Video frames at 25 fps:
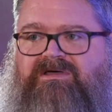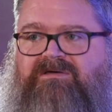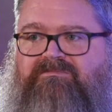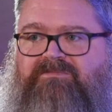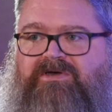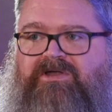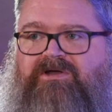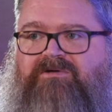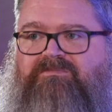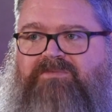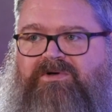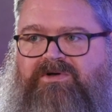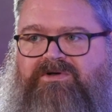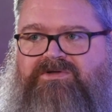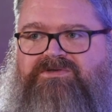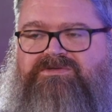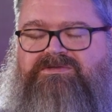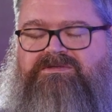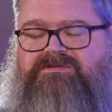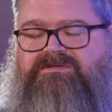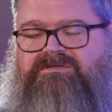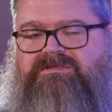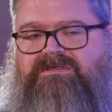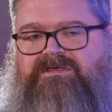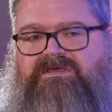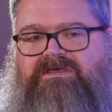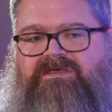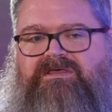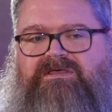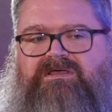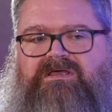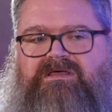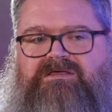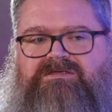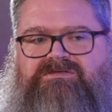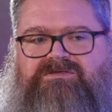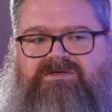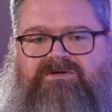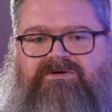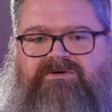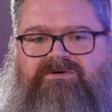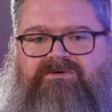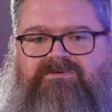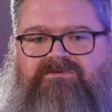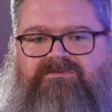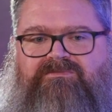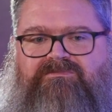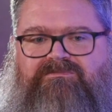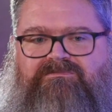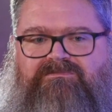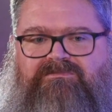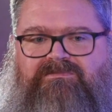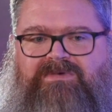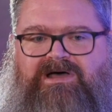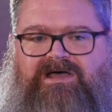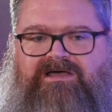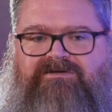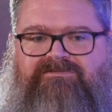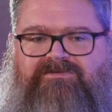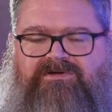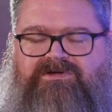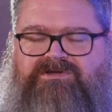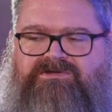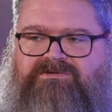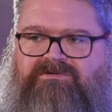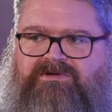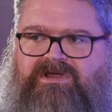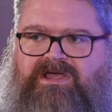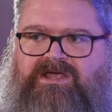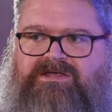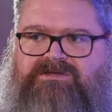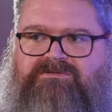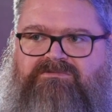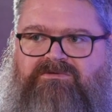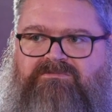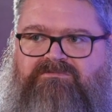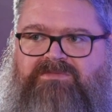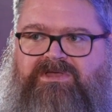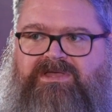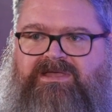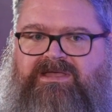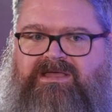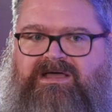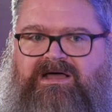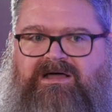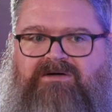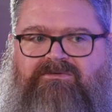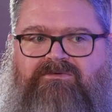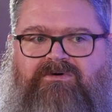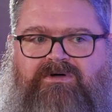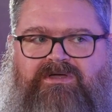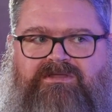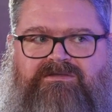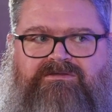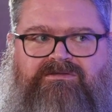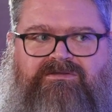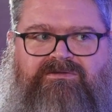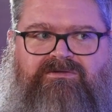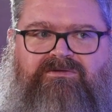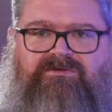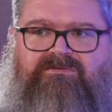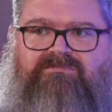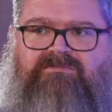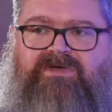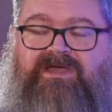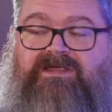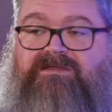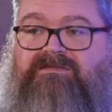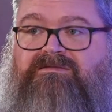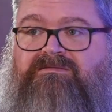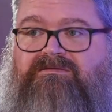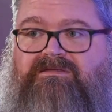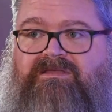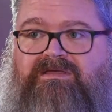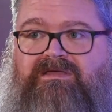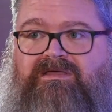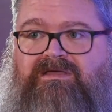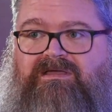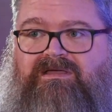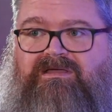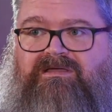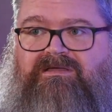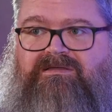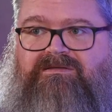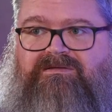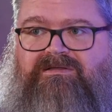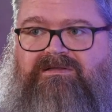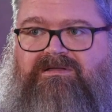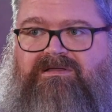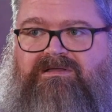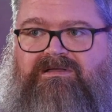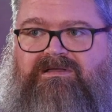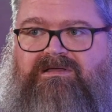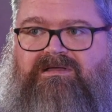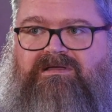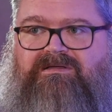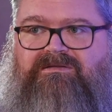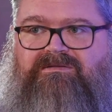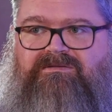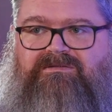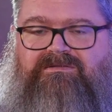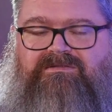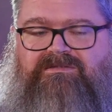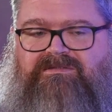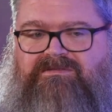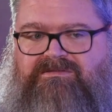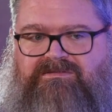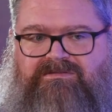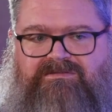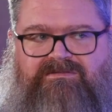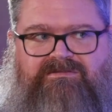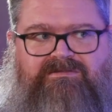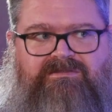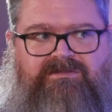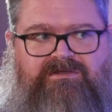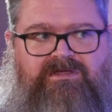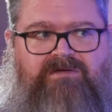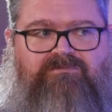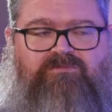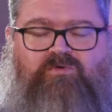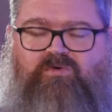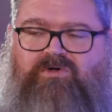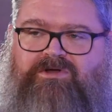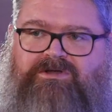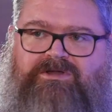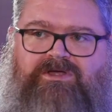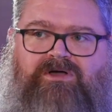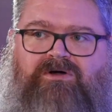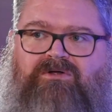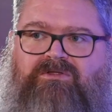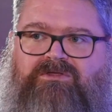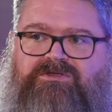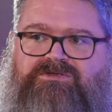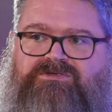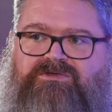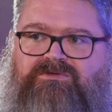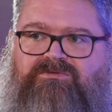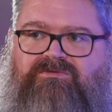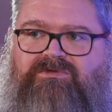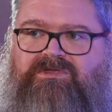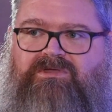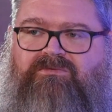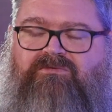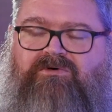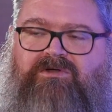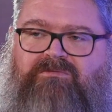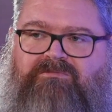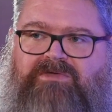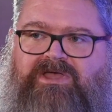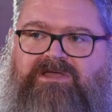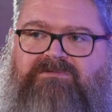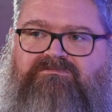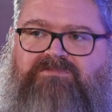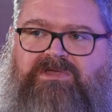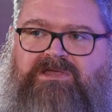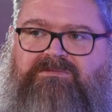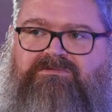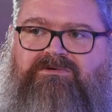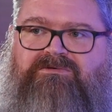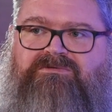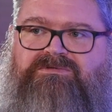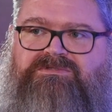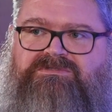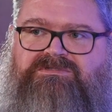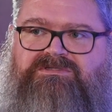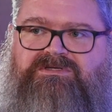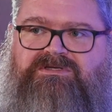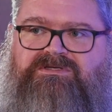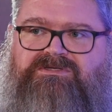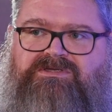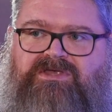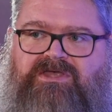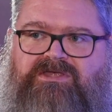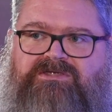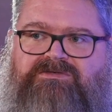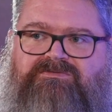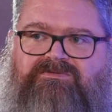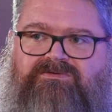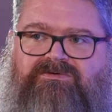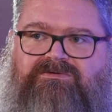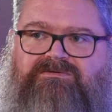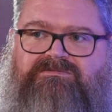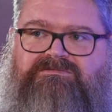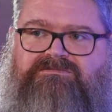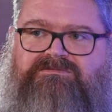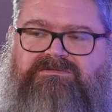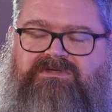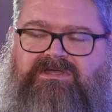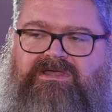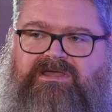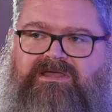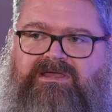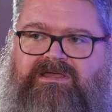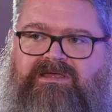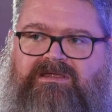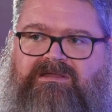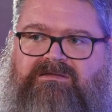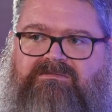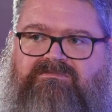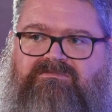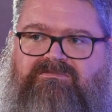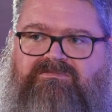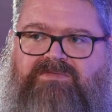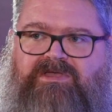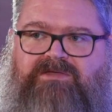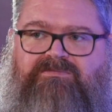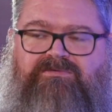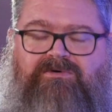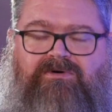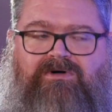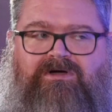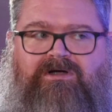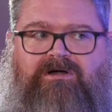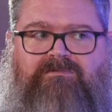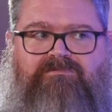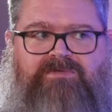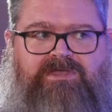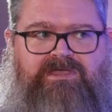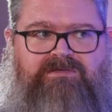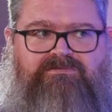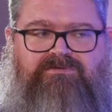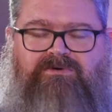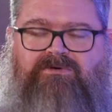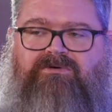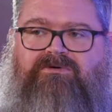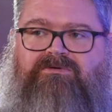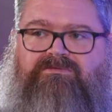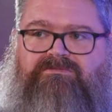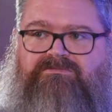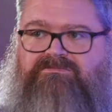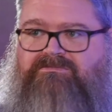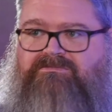a better person. So my first reaction would be, I want to make number one goal is you want to make people successful, and people are people.